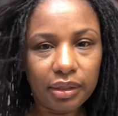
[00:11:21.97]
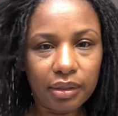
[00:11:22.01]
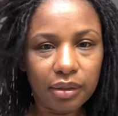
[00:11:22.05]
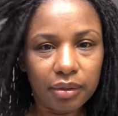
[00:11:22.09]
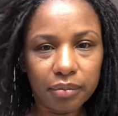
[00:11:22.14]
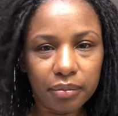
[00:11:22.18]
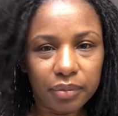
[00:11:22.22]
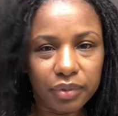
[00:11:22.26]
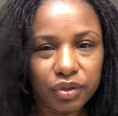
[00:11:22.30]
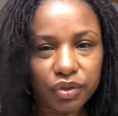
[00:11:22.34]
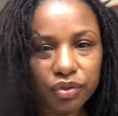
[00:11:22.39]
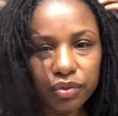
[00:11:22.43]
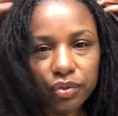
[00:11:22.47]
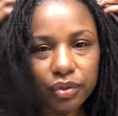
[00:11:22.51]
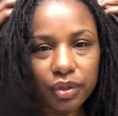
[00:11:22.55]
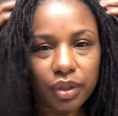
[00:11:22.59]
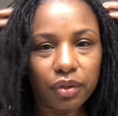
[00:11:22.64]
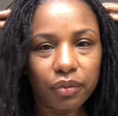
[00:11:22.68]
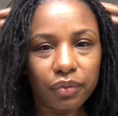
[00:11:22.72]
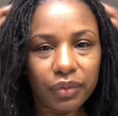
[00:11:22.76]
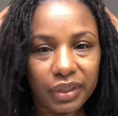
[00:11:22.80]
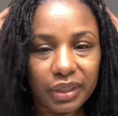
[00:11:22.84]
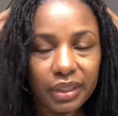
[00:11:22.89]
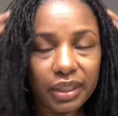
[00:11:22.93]
But you know
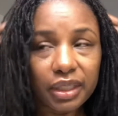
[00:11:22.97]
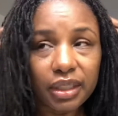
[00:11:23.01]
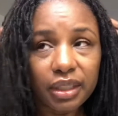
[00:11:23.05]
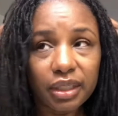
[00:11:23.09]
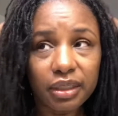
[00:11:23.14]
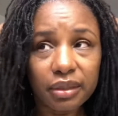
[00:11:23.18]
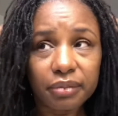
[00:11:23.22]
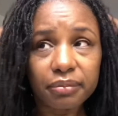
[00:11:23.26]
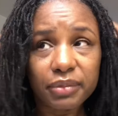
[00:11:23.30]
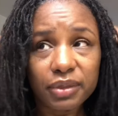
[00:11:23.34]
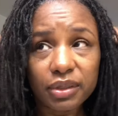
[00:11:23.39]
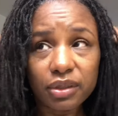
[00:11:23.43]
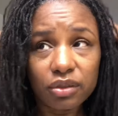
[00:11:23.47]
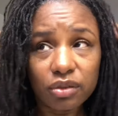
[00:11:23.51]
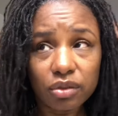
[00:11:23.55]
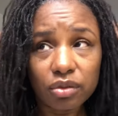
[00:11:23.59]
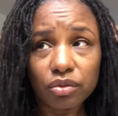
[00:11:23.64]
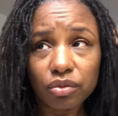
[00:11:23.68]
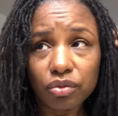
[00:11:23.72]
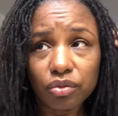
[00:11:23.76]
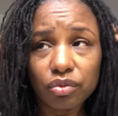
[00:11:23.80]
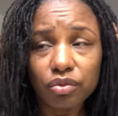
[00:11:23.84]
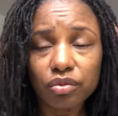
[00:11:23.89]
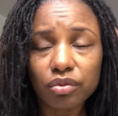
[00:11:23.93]
when it comes
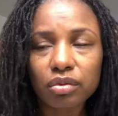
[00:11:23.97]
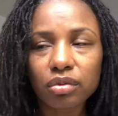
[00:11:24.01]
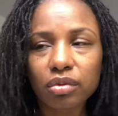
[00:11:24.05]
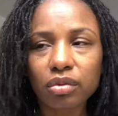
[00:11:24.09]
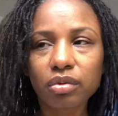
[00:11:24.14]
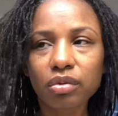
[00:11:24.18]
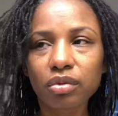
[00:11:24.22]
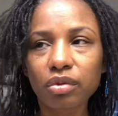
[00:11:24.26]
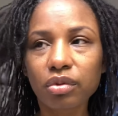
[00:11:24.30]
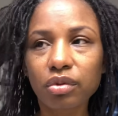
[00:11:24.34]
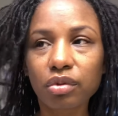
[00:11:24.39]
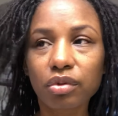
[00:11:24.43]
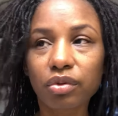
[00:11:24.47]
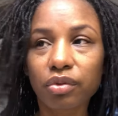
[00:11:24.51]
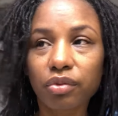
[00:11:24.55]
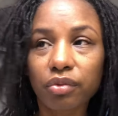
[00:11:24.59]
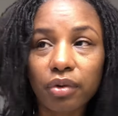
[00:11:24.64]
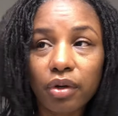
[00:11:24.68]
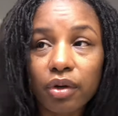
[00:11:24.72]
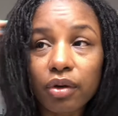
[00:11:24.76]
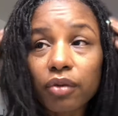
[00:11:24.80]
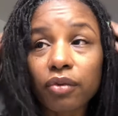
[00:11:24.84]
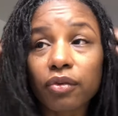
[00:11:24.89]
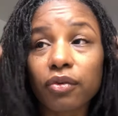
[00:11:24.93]
to
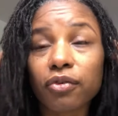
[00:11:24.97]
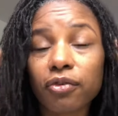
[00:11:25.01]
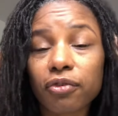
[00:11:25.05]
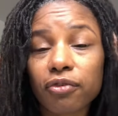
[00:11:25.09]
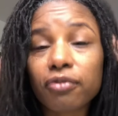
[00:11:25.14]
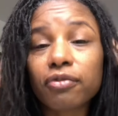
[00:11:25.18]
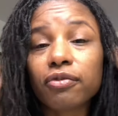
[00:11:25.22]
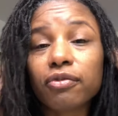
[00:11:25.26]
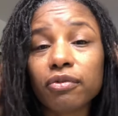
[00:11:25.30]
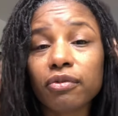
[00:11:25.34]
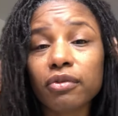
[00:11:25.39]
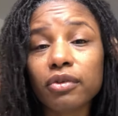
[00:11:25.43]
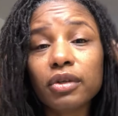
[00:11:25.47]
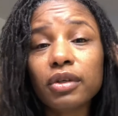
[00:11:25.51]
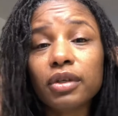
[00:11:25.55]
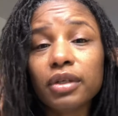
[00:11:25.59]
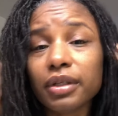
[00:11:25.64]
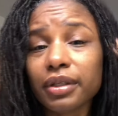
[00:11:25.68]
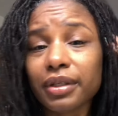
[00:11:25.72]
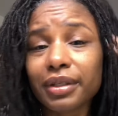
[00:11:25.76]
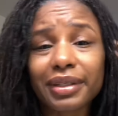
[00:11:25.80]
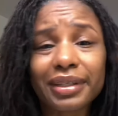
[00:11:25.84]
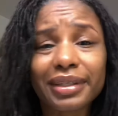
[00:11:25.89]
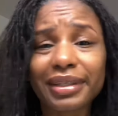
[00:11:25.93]
growth,
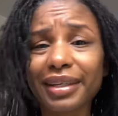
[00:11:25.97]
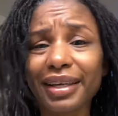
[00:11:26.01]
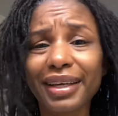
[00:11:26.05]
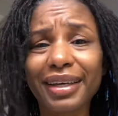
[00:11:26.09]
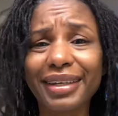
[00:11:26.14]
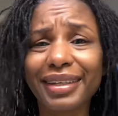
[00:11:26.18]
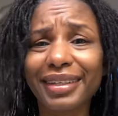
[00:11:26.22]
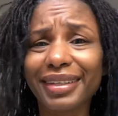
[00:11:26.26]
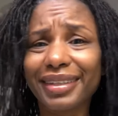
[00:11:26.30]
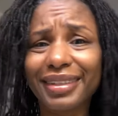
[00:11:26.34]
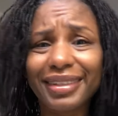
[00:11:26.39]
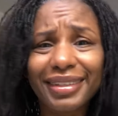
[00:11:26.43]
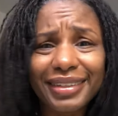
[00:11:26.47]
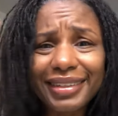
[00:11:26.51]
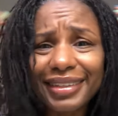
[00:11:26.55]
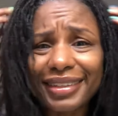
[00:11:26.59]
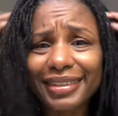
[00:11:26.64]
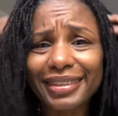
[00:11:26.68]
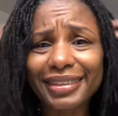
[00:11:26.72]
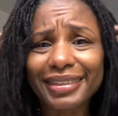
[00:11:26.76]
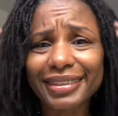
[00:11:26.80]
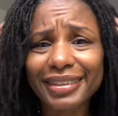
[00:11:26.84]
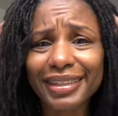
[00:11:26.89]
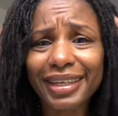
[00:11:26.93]
you got to get it at the
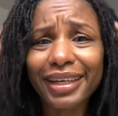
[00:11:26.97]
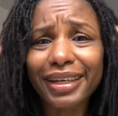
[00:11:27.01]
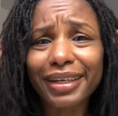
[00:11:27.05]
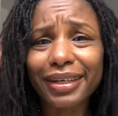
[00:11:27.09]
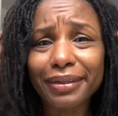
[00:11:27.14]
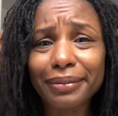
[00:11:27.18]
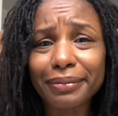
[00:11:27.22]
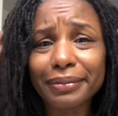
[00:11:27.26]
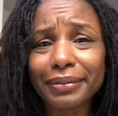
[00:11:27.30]
scalp.